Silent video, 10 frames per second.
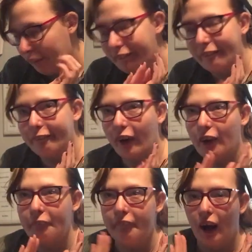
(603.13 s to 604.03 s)

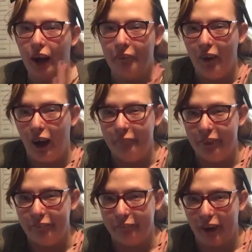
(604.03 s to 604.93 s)
From a
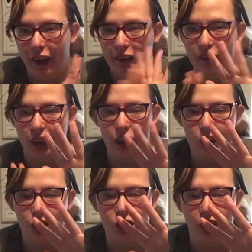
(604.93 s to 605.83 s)
family friend,
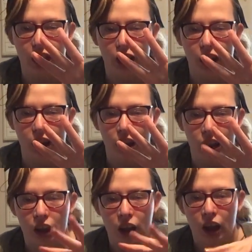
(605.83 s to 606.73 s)
she
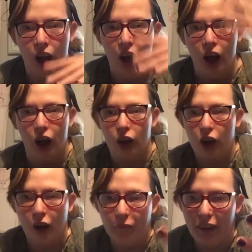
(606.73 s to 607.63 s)

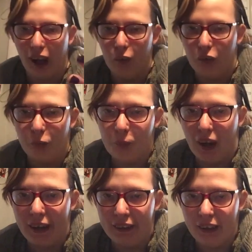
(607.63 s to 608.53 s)
got my nails
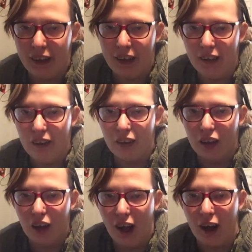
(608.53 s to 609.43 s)
painted,
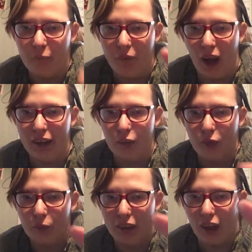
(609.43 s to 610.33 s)
paid
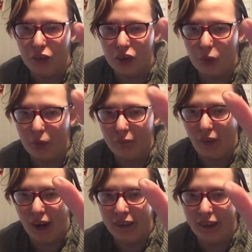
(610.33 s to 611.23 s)
someone else to be
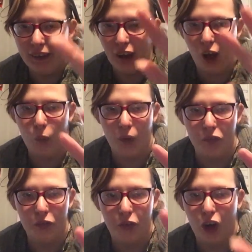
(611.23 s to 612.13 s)
painted. I
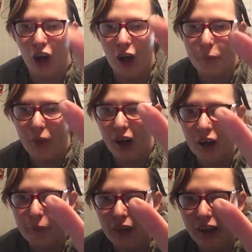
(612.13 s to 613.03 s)
went for a
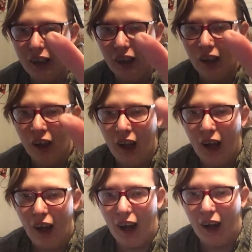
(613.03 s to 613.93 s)
purpley
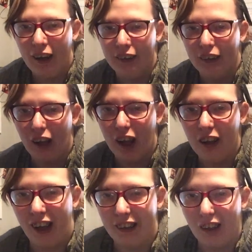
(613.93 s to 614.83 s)
and
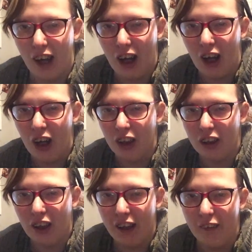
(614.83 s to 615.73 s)
like
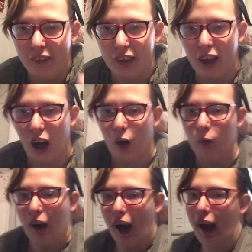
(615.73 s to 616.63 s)
a glitter of
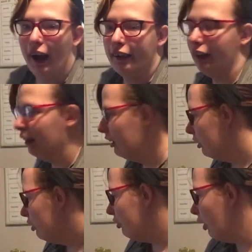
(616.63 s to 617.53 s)
gold, and
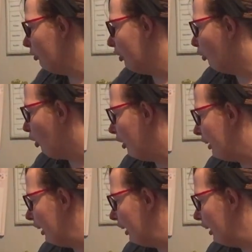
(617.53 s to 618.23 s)
she also got